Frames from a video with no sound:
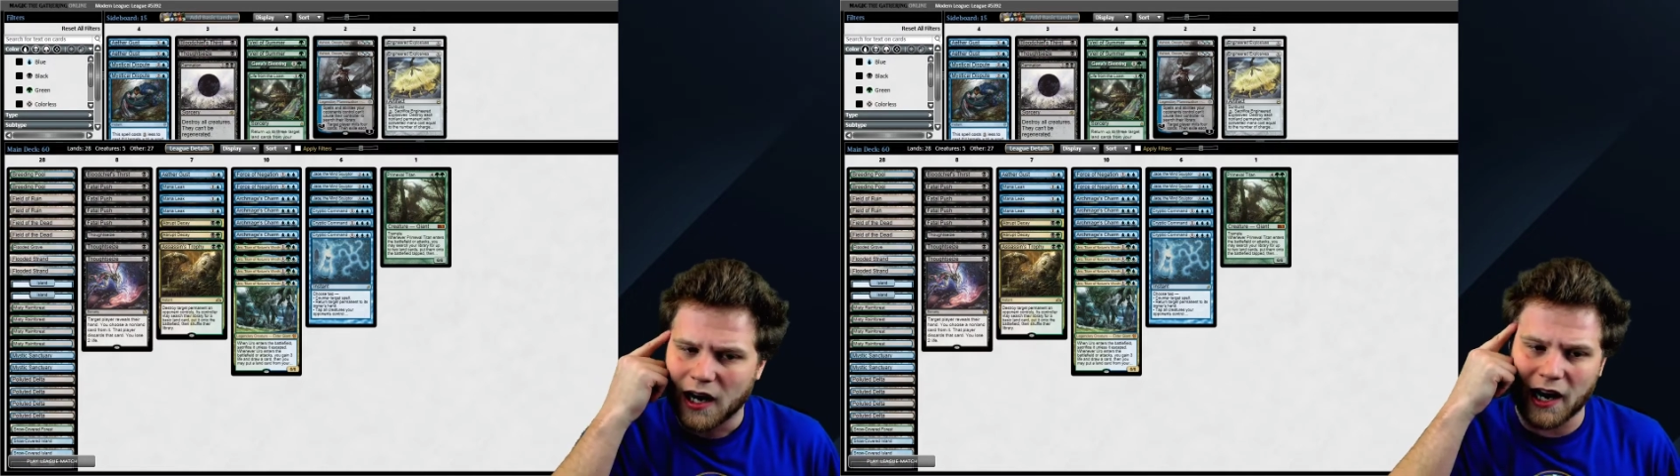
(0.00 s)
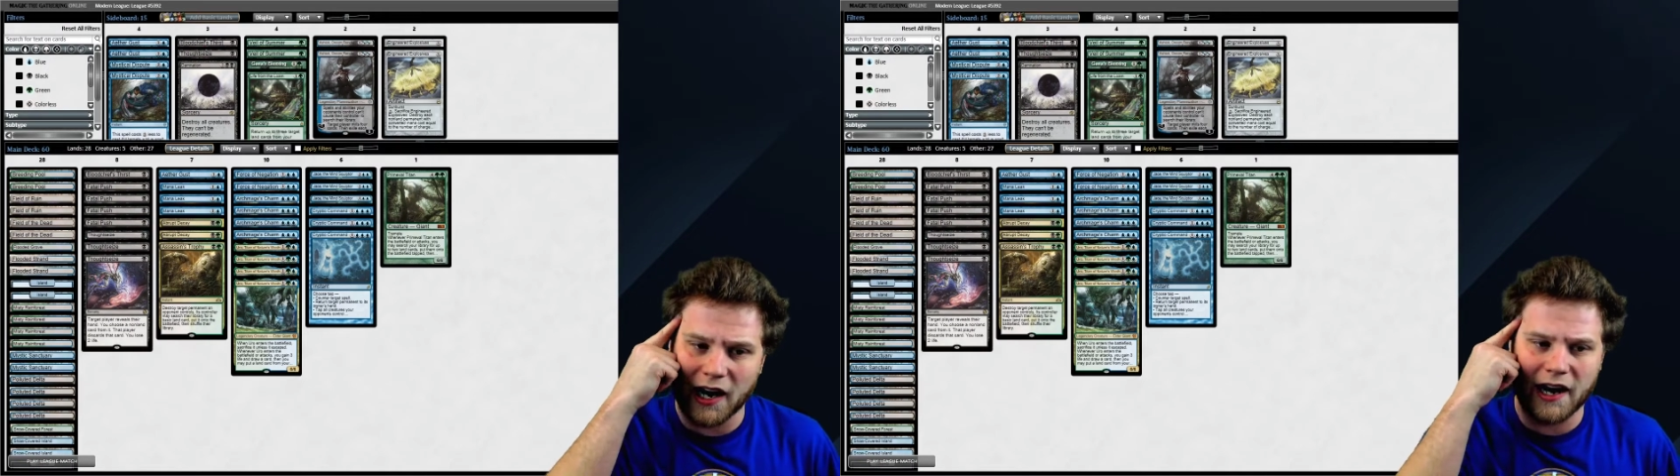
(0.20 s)

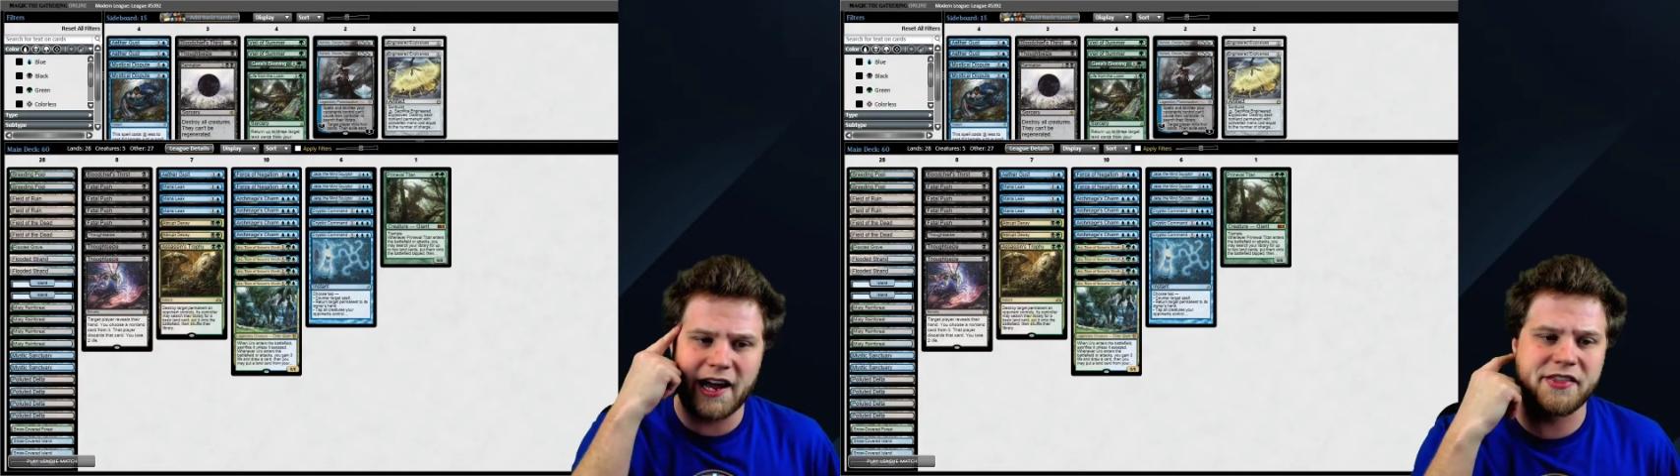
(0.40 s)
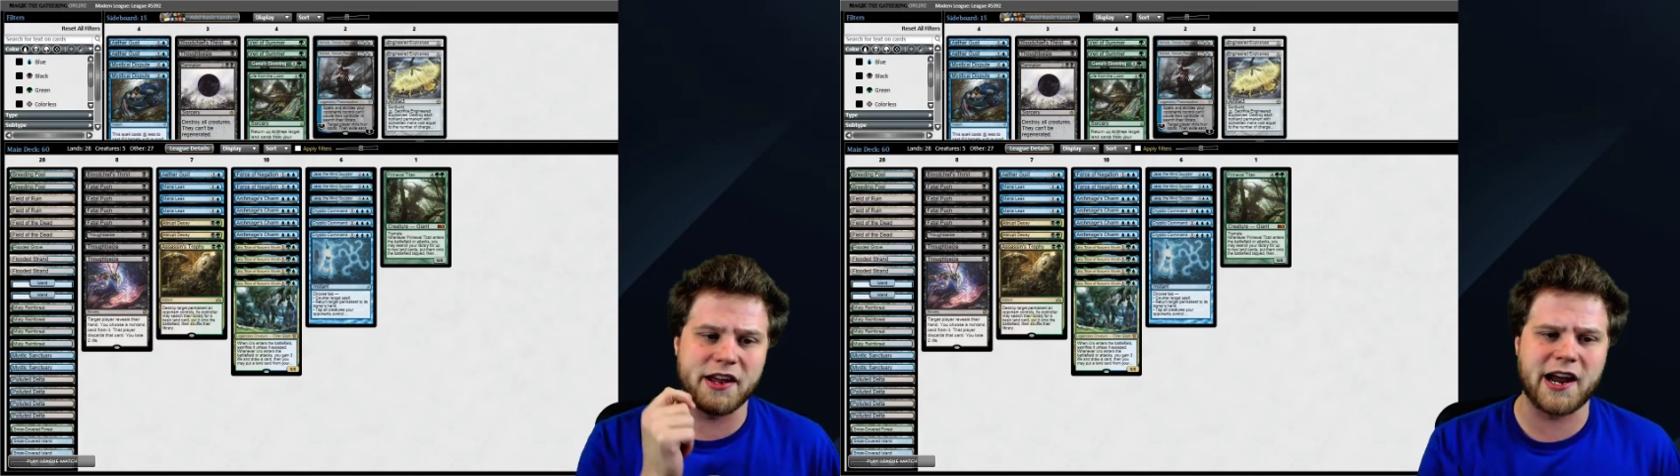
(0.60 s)

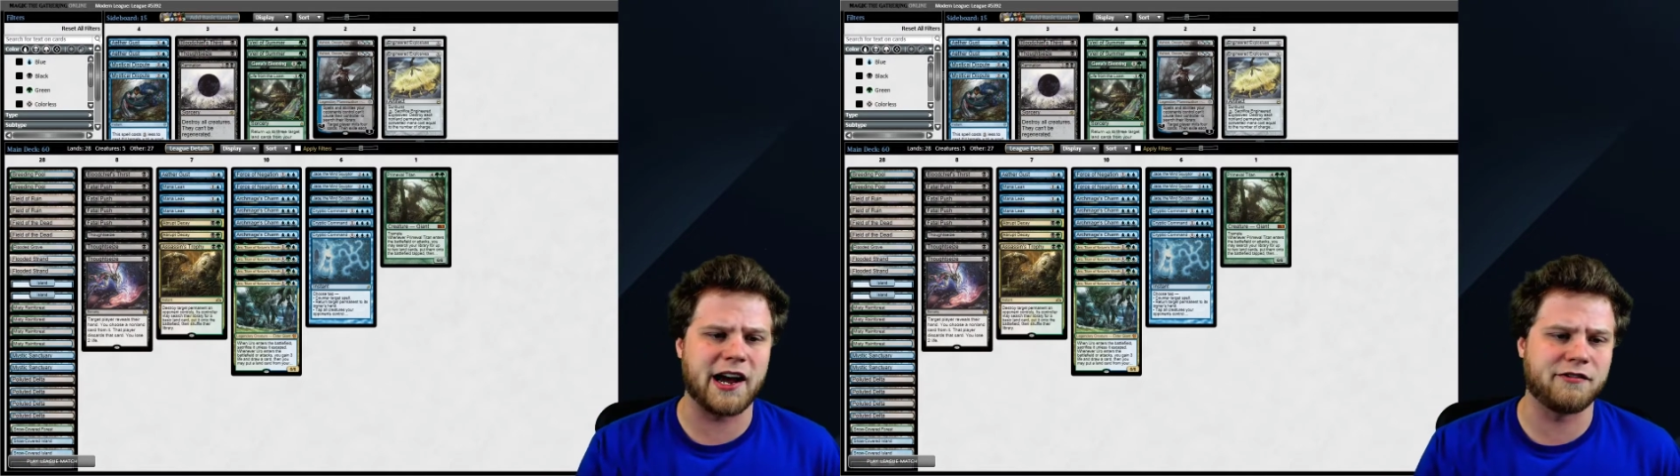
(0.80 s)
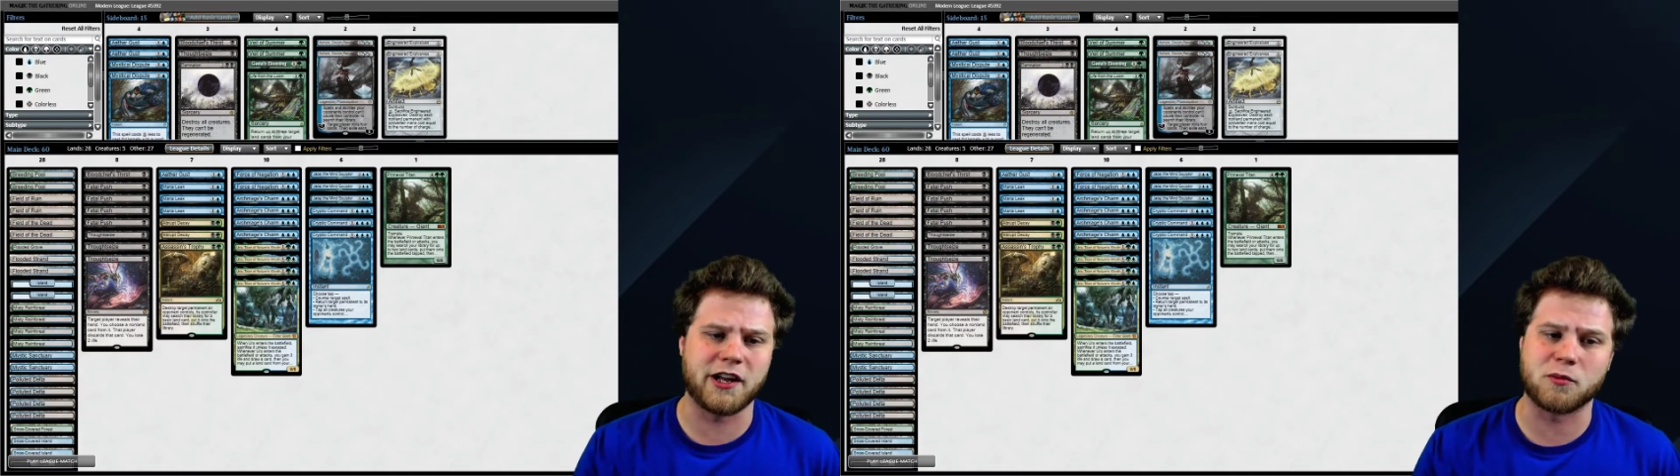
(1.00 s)
and then
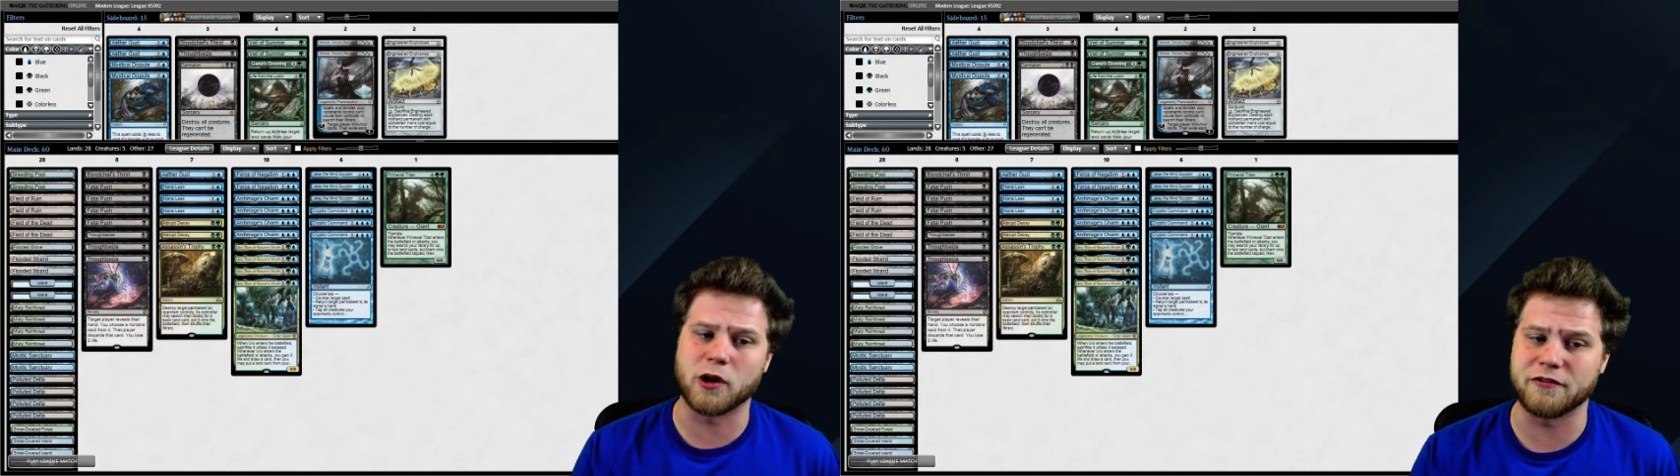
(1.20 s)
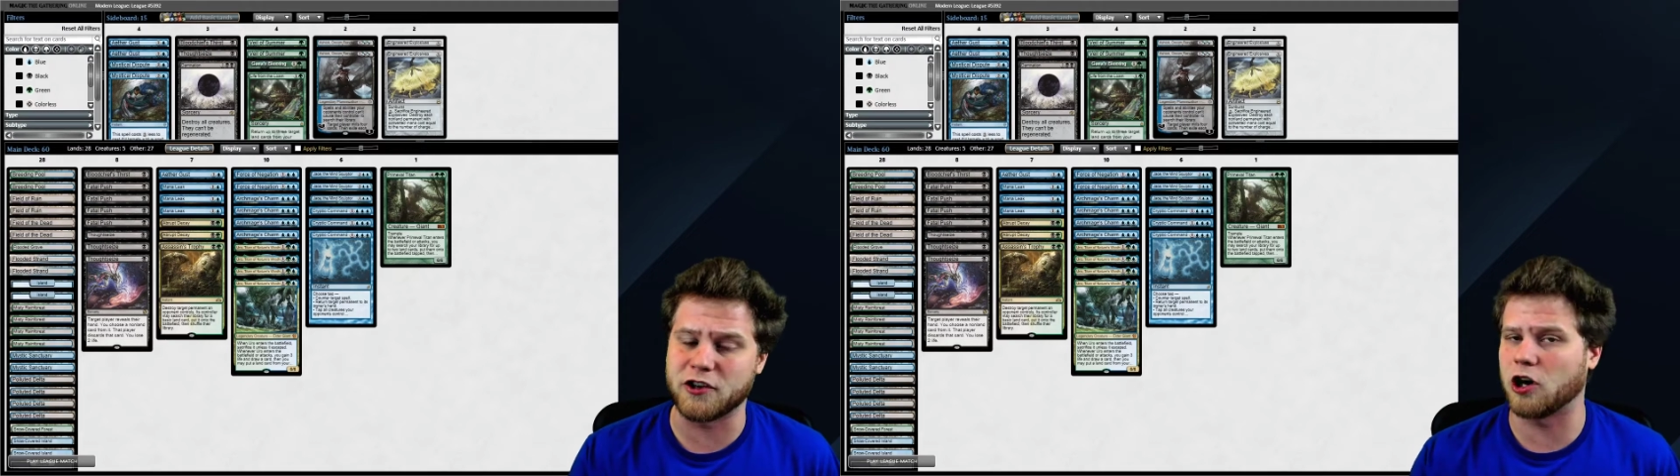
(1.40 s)
have, like, one
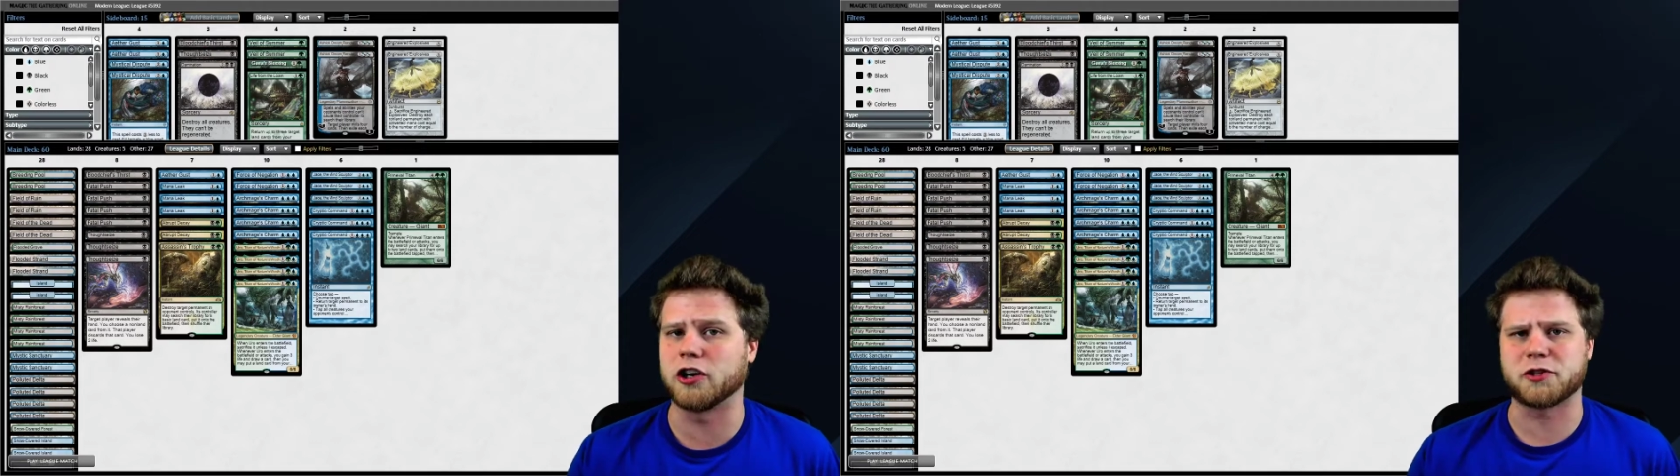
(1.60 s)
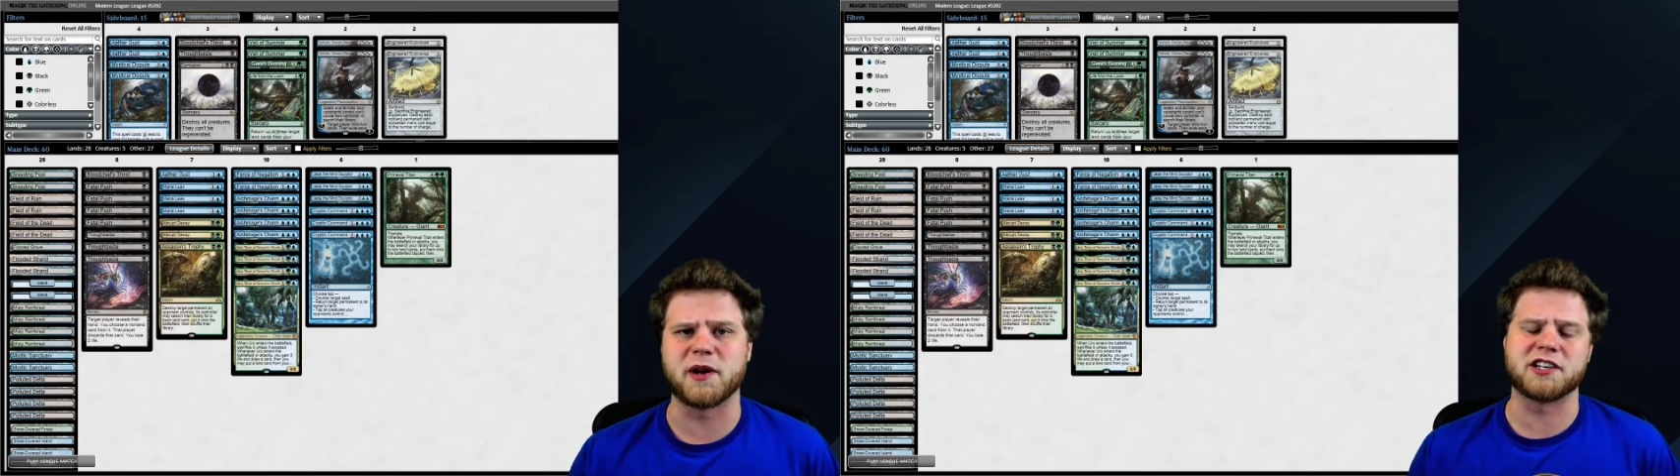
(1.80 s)
of your
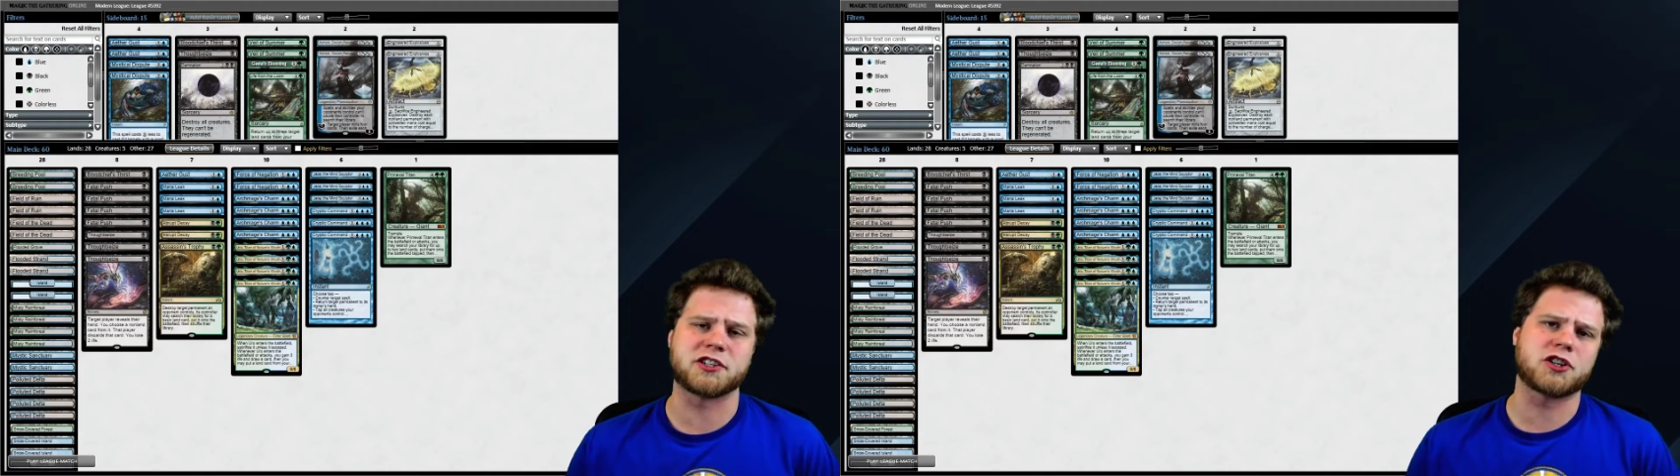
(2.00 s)
Archmage's